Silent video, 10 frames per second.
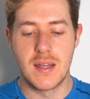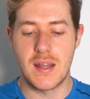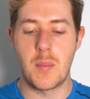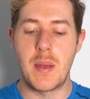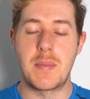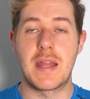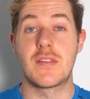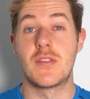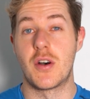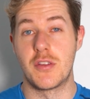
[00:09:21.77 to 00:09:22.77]
Now maybe
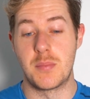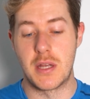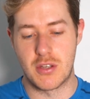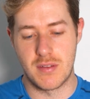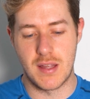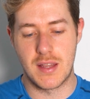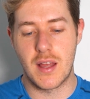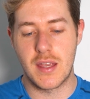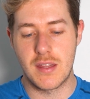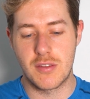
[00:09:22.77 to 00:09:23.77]
that's not as much as I'd
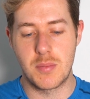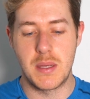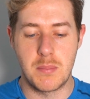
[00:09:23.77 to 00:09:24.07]
like it to be,